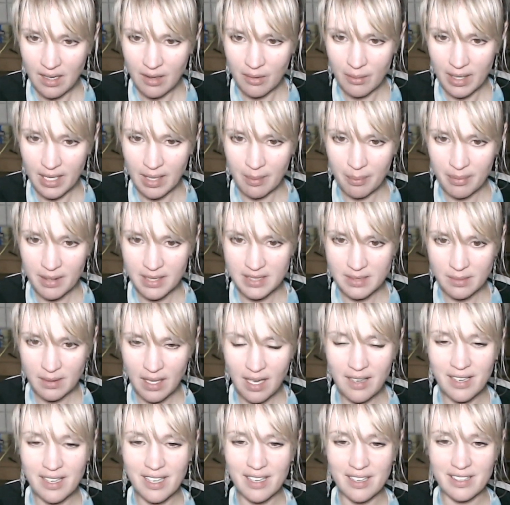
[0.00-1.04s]
when I press
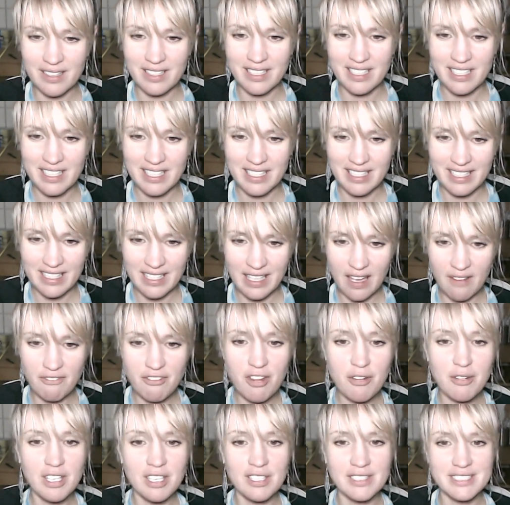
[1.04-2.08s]

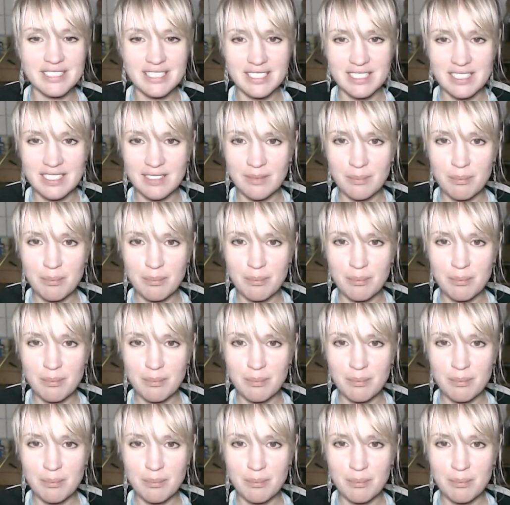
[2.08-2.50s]
very good.